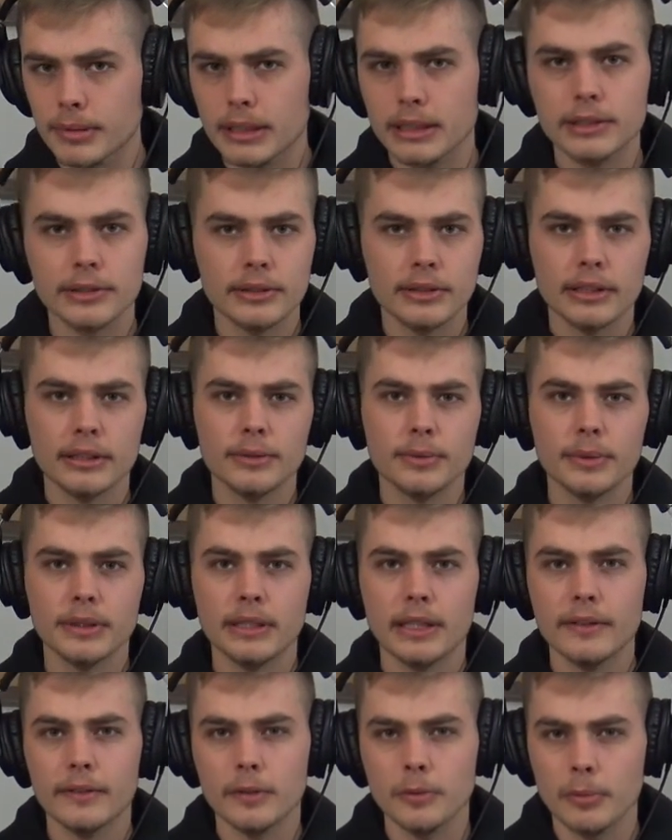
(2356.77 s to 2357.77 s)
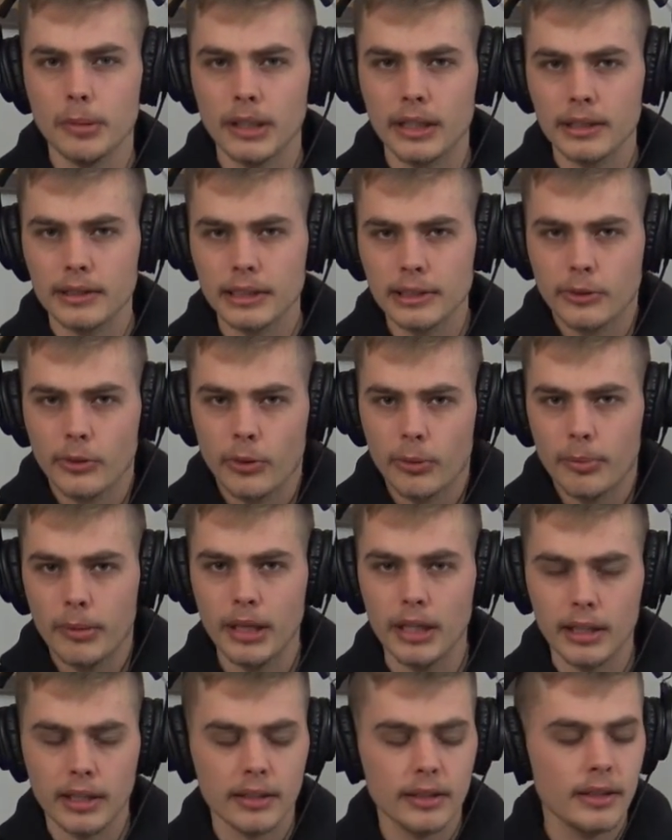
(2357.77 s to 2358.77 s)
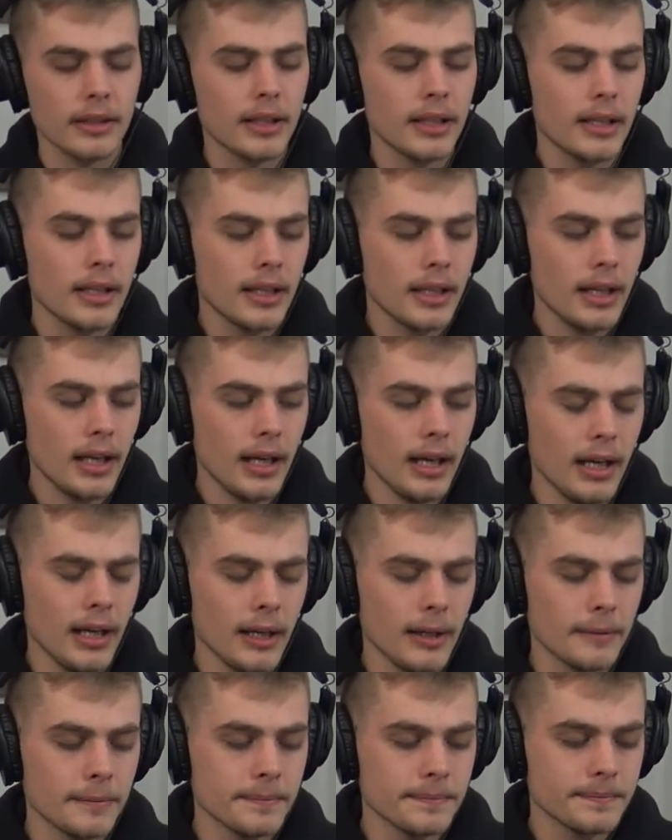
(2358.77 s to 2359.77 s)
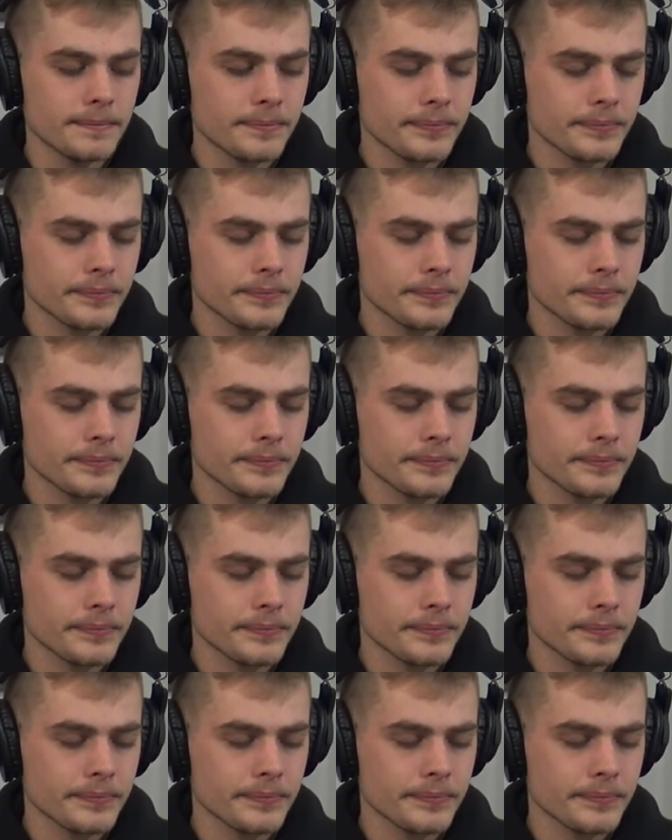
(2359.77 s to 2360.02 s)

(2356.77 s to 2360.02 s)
But that's with everybody. That's with me. But